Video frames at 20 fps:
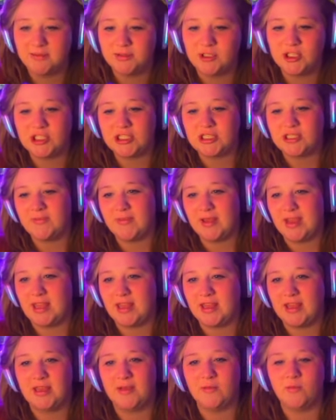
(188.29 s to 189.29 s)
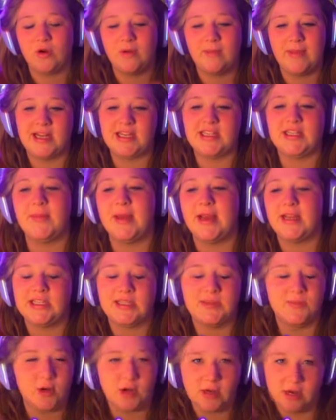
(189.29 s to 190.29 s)
just to make it more matchy matchy,
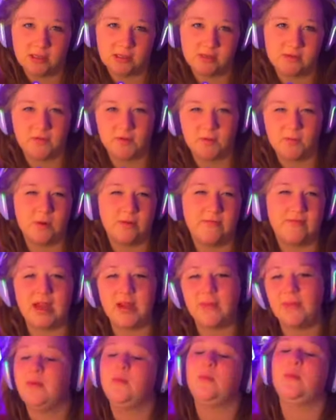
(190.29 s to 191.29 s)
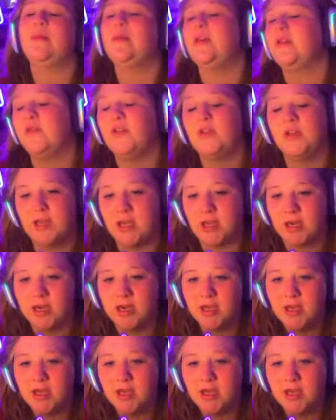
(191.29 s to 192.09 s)
more colorful, more vibrant, and more beautiful in here.